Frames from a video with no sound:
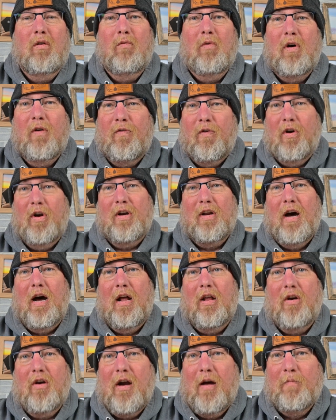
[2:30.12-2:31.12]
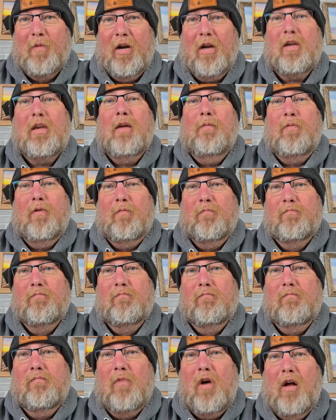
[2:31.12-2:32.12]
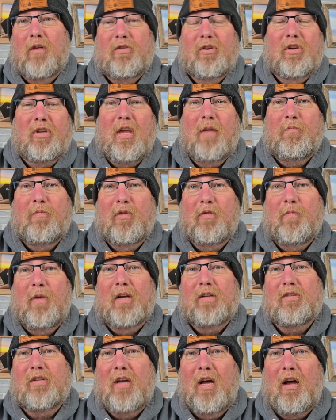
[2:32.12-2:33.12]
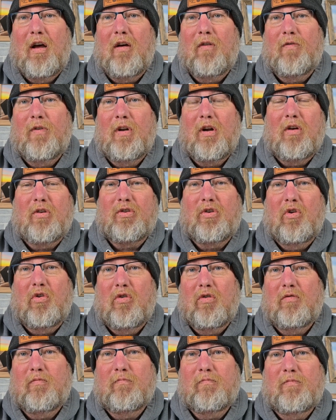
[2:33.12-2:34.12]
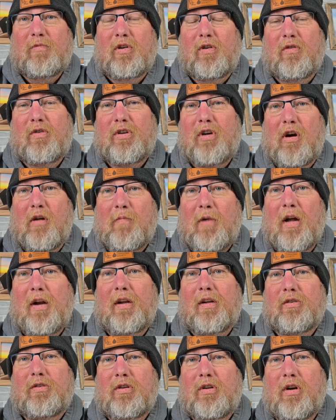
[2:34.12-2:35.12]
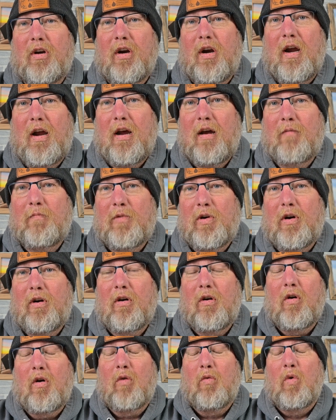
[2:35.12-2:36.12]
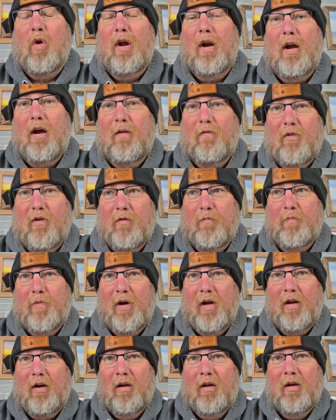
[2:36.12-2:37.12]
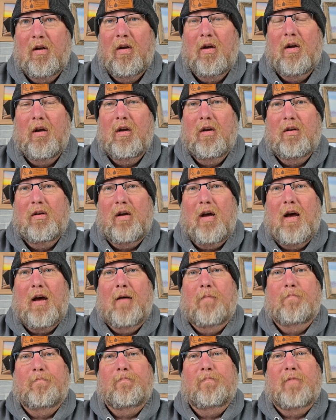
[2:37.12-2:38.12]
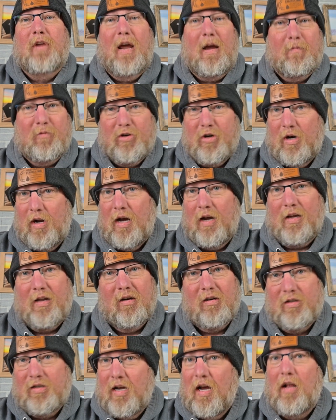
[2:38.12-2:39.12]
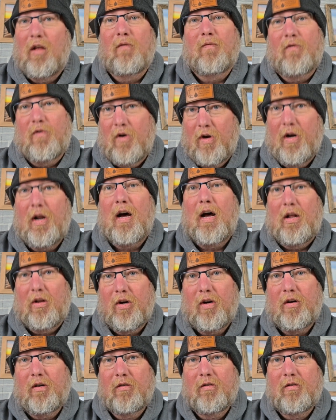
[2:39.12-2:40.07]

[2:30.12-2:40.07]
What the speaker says: Well, for $1, I'm going to keep them. I'll just keep them to myself, and I'll show them, you know, share them on Instagram or whatever, but I'm damn sure not going to sell them for $1.